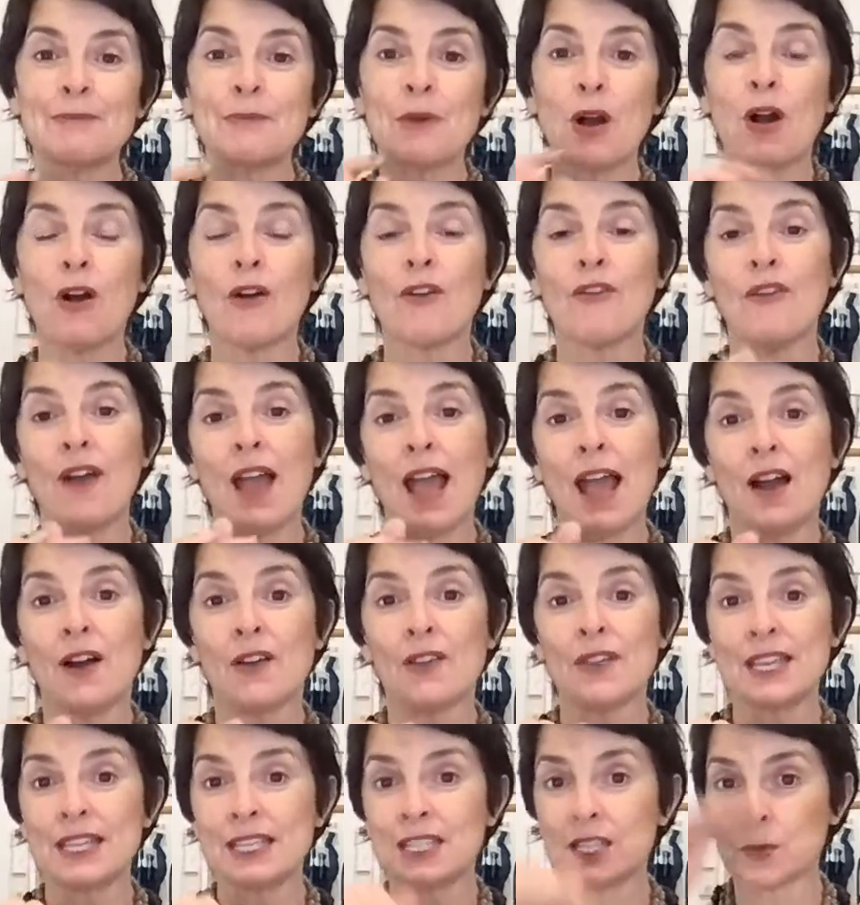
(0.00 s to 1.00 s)
of how
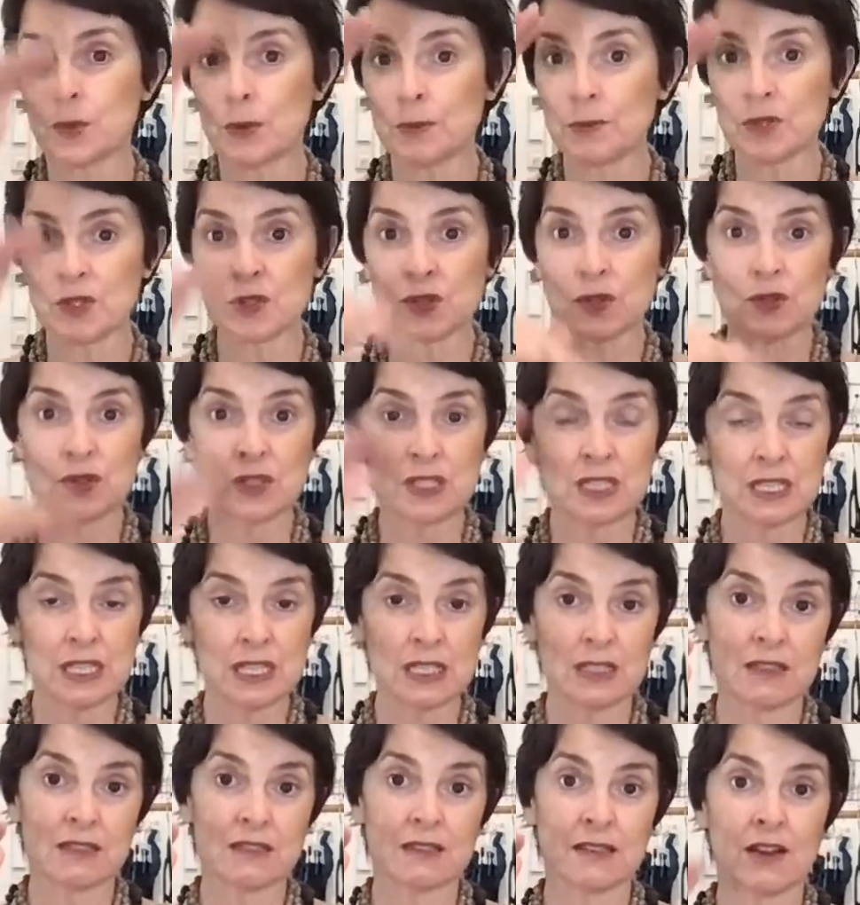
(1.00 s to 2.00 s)
the swimsuit
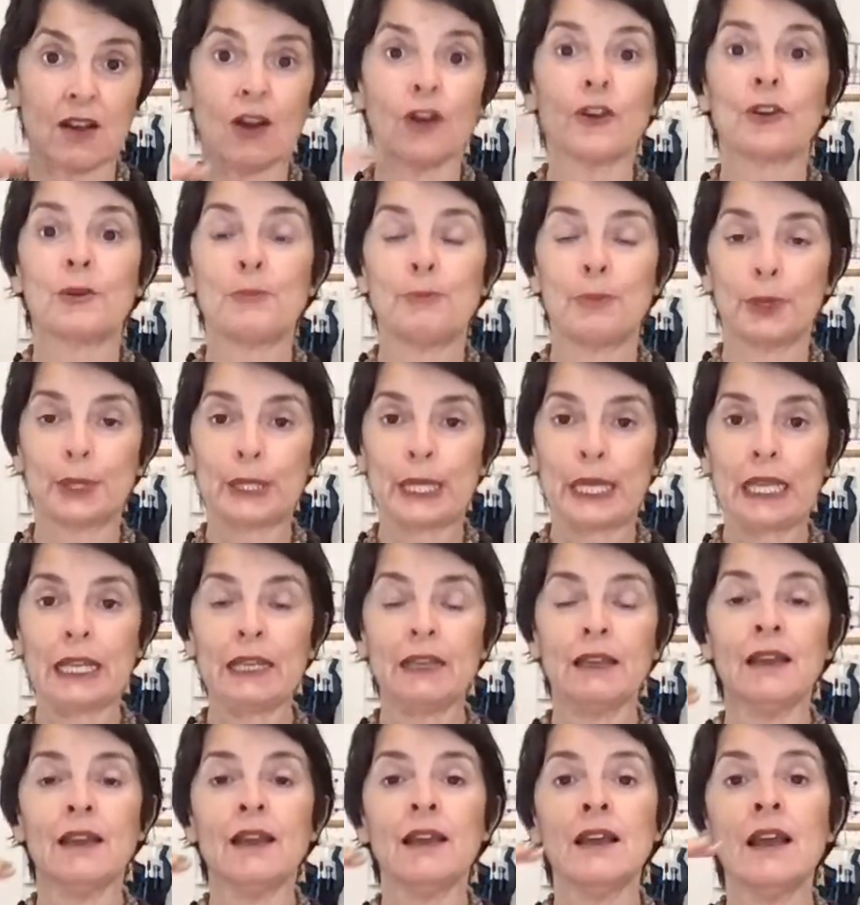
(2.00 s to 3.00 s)
sits on a
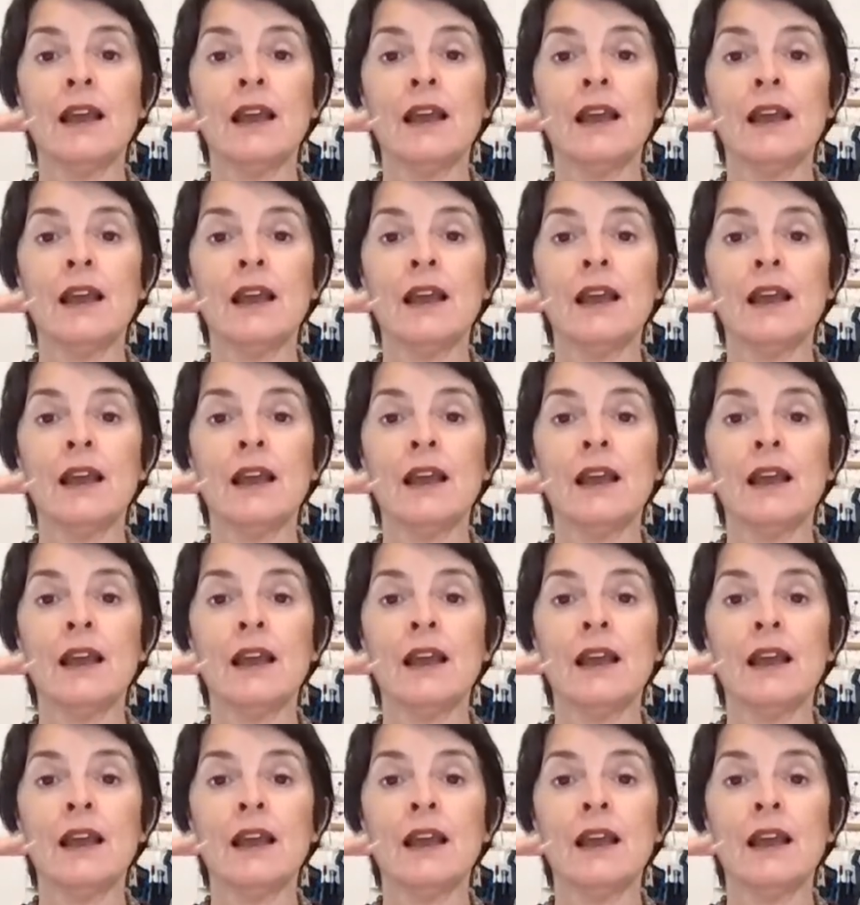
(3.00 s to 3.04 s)
body.